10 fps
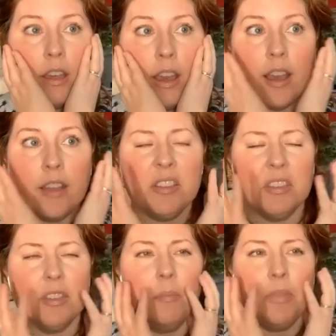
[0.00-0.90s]
has
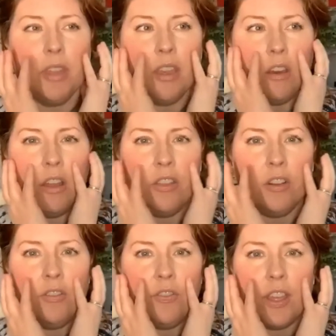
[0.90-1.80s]
something on
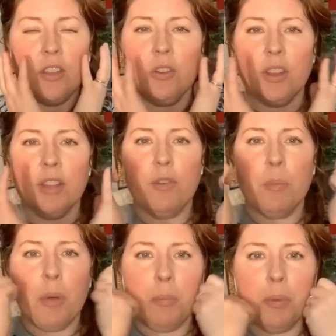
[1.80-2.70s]
their face, like
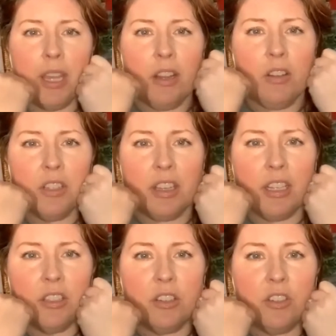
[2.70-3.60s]
football players, it
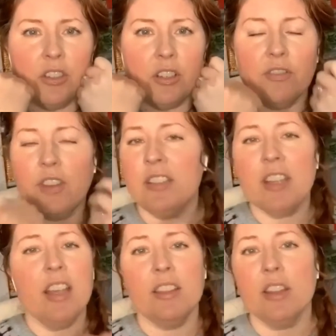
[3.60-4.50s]
like touches their face.
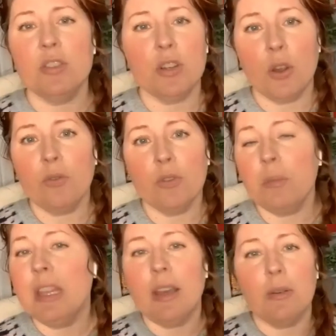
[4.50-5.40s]
That's a no for
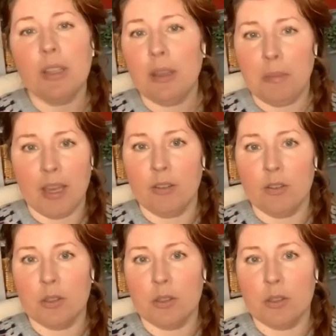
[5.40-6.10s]
me. That would keep me out of the